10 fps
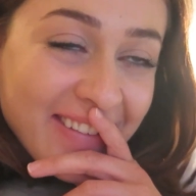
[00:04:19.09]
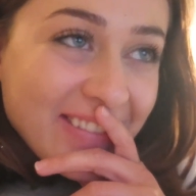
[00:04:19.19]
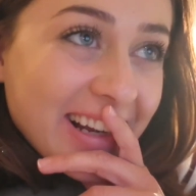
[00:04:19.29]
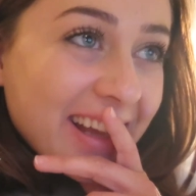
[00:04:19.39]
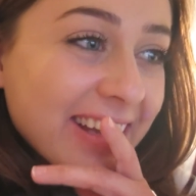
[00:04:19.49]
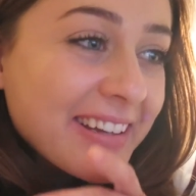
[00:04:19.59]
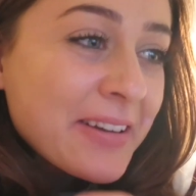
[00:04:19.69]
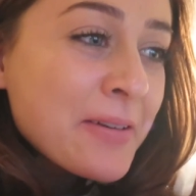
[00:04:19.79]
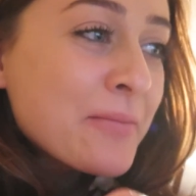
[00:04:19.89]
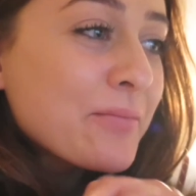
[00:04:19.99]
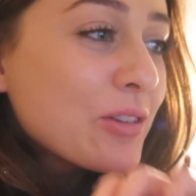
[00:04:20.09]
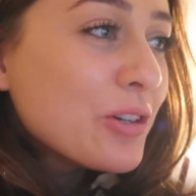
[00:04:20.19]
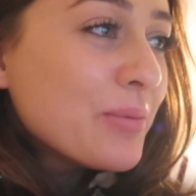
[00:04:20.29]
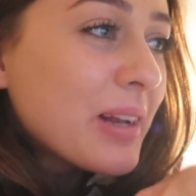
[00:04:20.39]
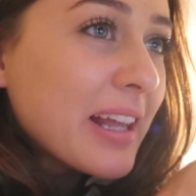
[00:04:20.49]
But like,
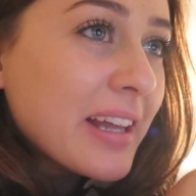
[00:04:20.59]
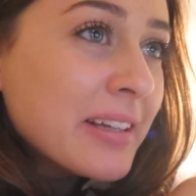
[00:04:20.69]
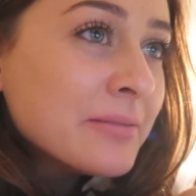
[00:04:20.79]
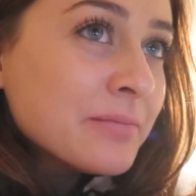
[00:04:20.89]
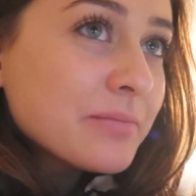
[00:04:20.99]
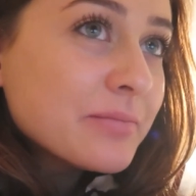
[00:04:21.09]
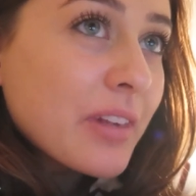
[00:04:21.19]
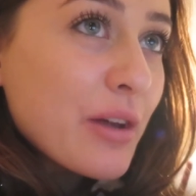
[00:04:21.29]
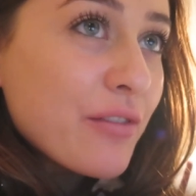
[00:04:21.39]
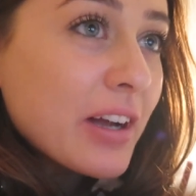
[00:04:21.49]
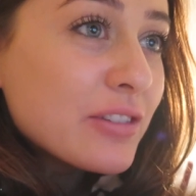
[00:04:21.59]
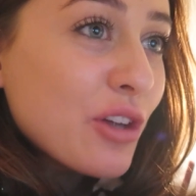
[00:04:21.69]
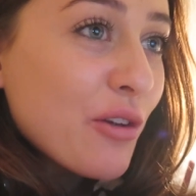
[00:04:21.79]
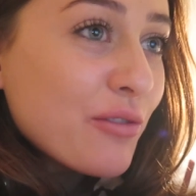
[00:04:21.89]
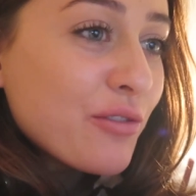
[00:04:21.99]
normally, if I
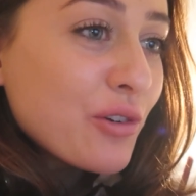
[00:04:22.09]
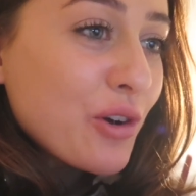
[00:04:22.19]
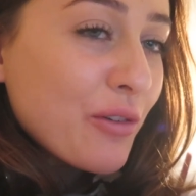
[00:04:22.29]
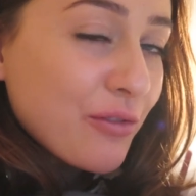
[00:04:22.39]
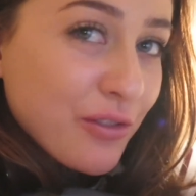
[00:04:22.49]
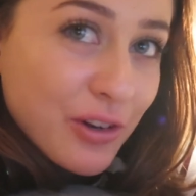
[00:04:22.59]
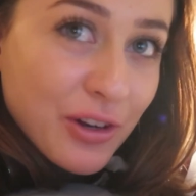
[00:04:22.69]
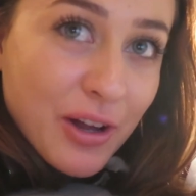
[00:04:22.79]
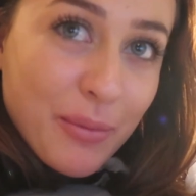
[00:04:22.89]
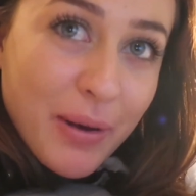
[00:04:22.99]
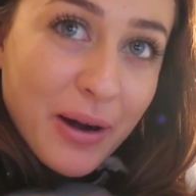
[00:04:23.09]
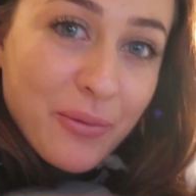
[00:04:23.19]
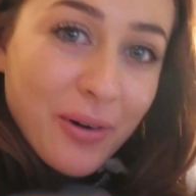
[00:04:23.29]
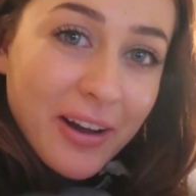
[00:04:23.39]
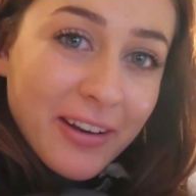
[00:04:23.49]
don't feel confident
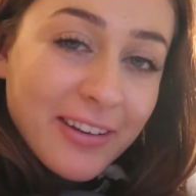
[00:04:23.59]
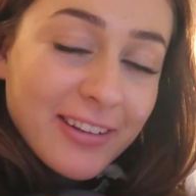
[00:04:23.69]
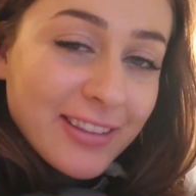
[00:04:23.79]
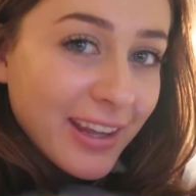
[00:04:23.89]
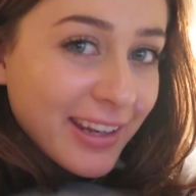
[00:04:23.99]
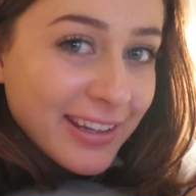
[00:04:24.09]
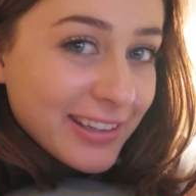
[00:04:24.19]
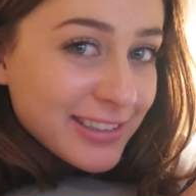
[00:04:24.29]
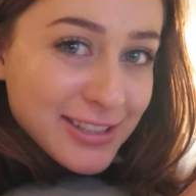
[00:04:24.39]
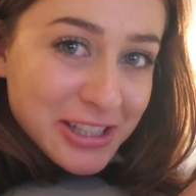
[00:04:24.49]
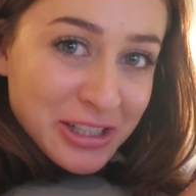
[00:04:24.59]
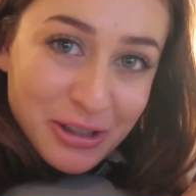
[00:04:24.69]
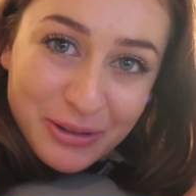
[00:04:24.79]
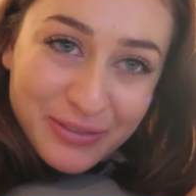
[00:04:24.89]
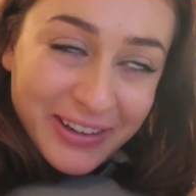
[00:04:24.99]
about one, then it's
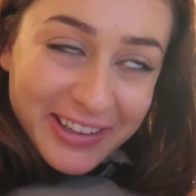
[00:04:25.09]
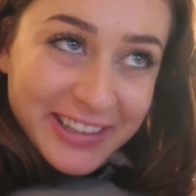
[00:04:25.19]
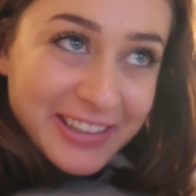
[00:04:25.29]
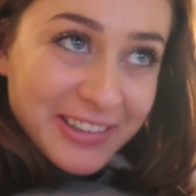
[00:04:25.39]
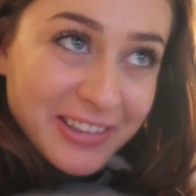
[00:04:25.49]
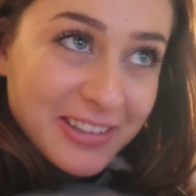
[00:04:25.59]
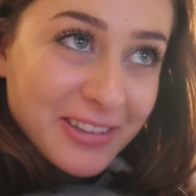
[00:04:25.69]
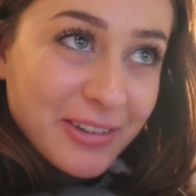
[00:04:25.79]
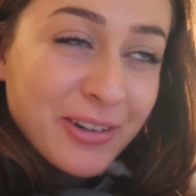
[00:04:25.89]
not very good.